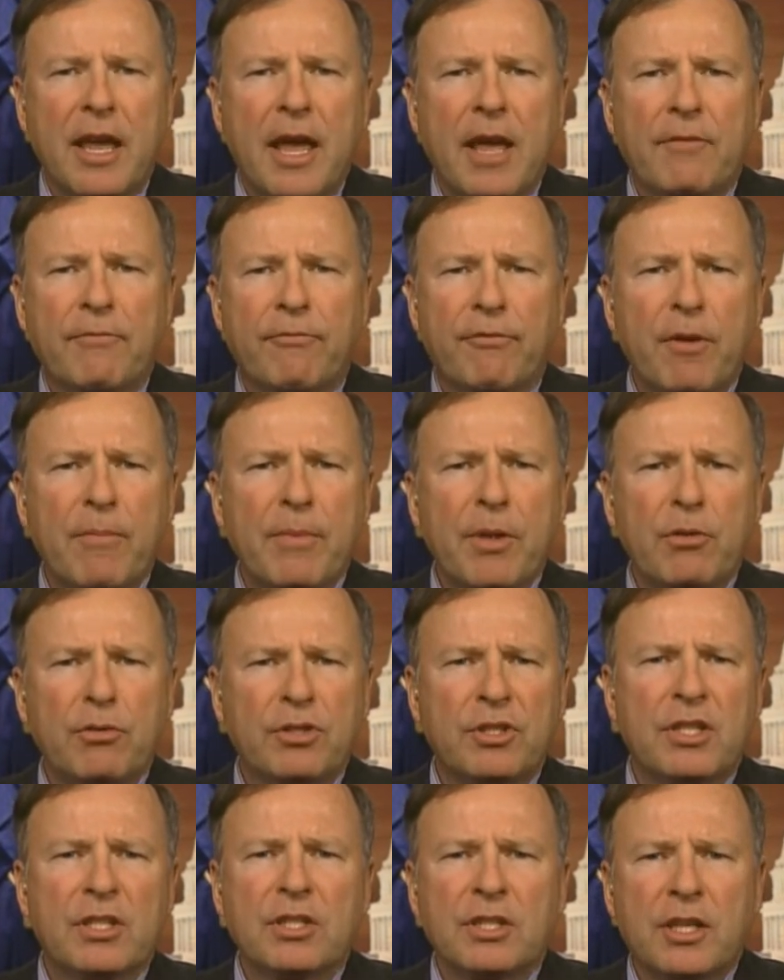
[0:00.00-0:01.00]
And from
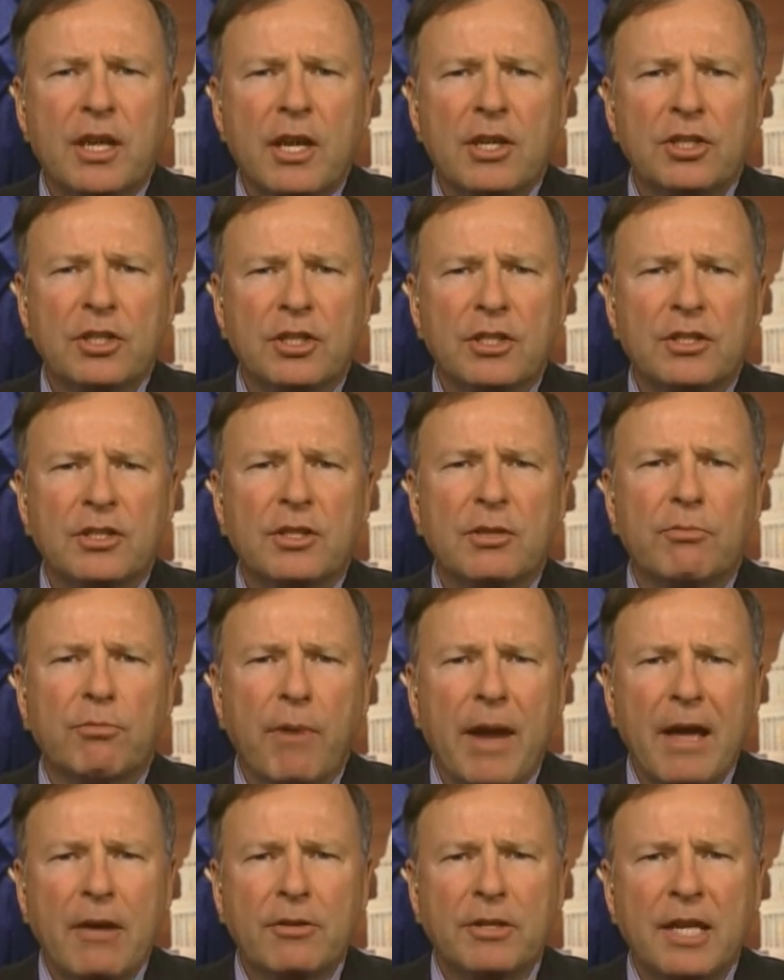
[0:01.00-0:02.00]
those discussions, the
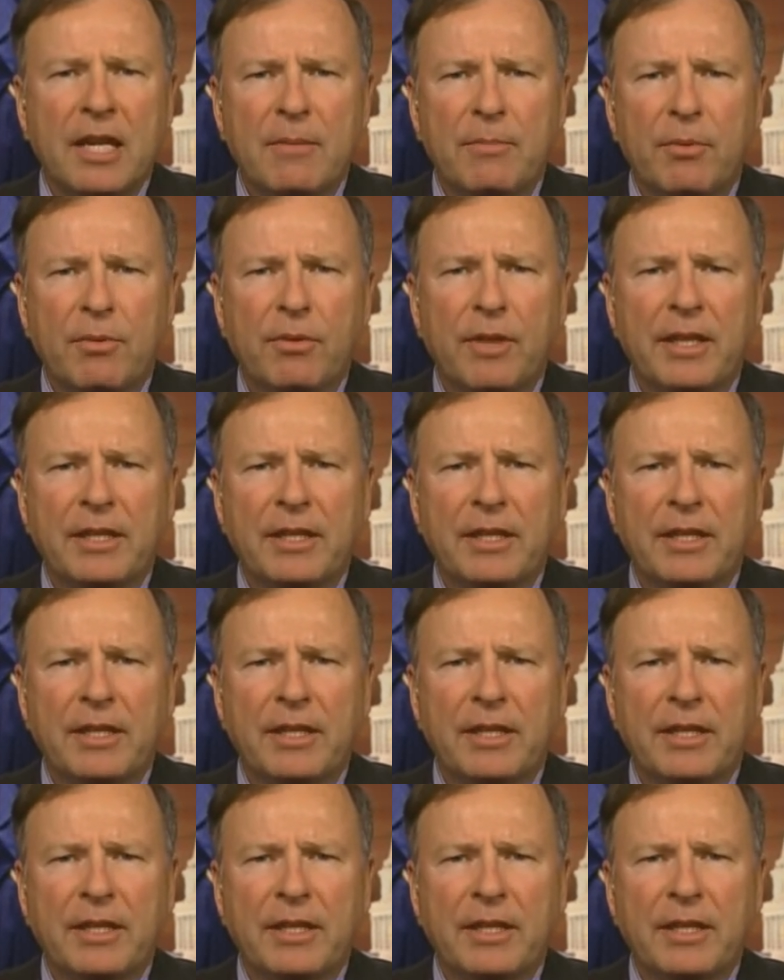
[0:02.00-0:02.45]
roundtable